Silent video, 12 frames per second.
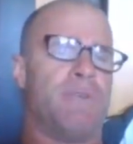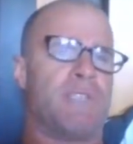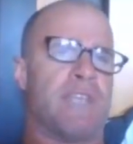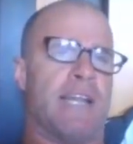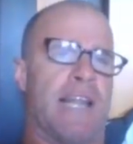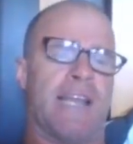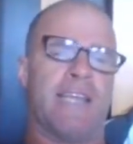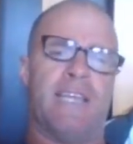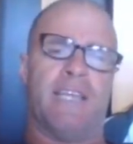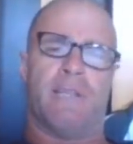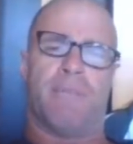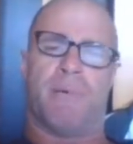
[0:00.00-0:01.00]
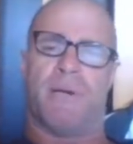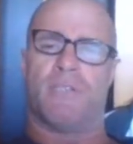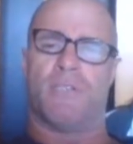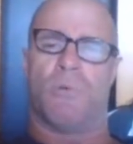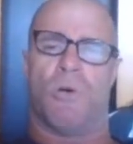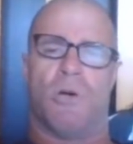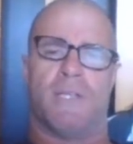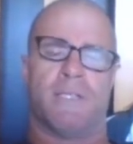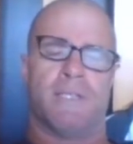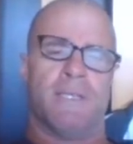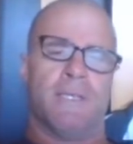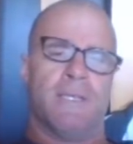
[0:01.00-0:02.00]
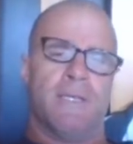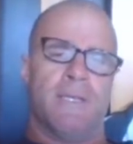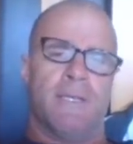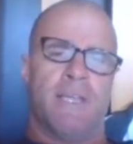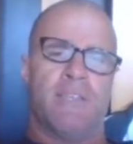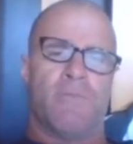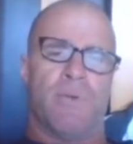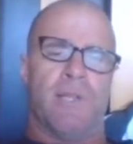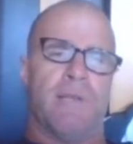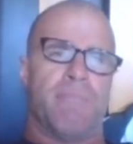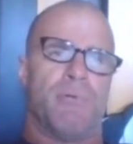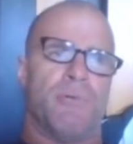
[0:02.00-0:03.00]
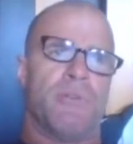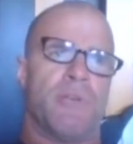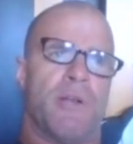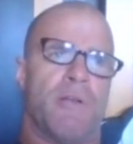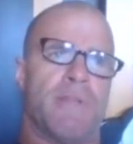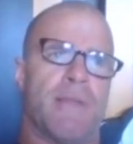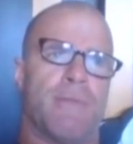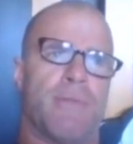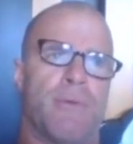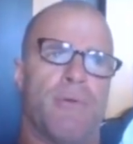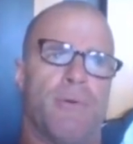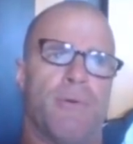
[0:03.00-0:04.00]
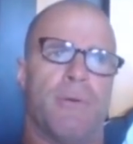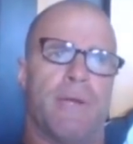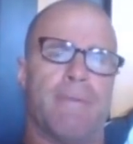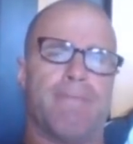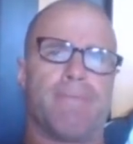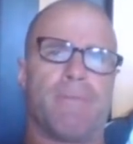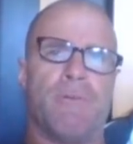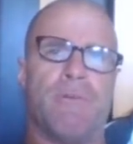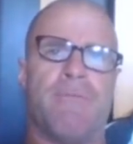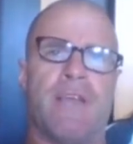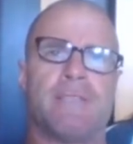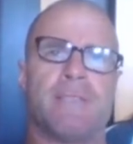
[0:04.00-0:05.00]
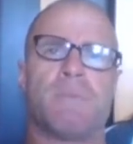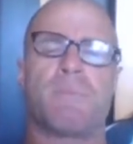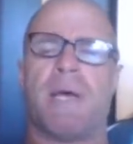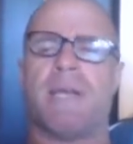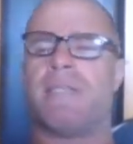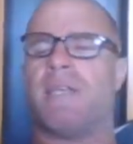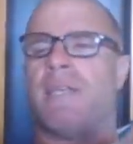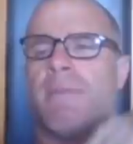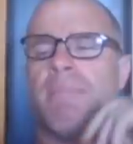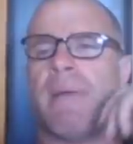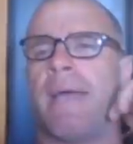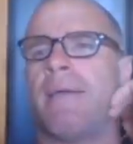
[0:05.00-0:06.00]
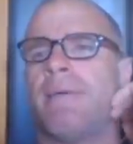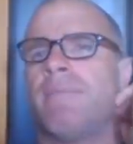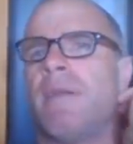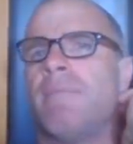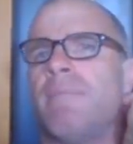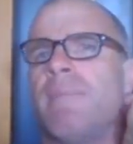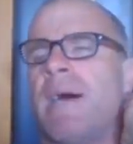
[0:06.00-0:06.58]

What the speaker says: He was unlucky, hit the post twice, kicked a really important goal in that third quarter, where he found some space out the back and